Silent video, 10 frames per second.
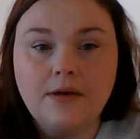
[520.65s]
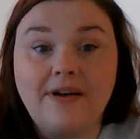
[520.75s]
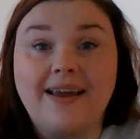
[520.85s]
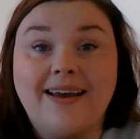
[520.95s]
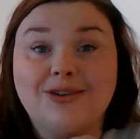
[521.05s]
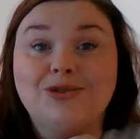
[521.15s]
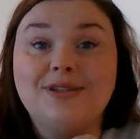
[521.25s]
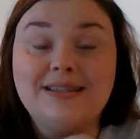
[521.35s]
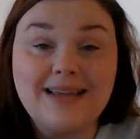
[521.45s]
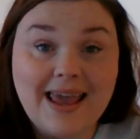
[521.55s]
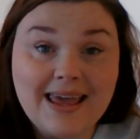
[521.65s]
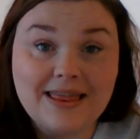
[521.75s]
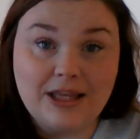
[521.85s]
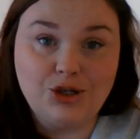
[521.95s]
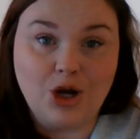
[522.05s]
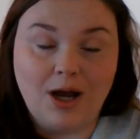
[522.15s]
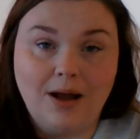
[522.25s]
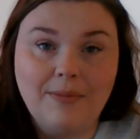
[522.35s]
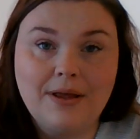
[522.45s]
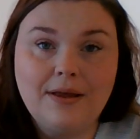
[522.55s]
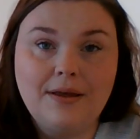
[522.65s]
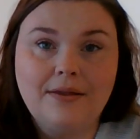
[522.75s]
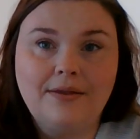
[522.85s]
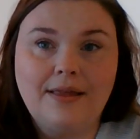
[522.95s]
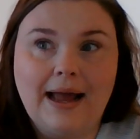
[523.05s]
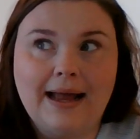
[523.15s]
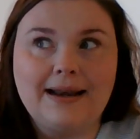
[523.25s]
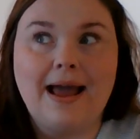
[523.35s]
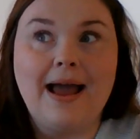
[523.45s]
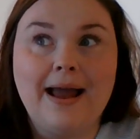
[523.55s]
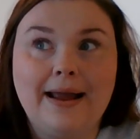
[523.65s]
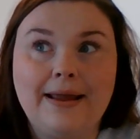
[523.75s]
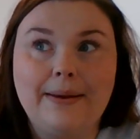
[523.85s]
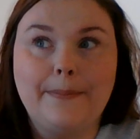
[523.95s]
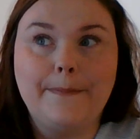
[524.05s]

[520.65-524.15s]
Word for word: I actually take the job that I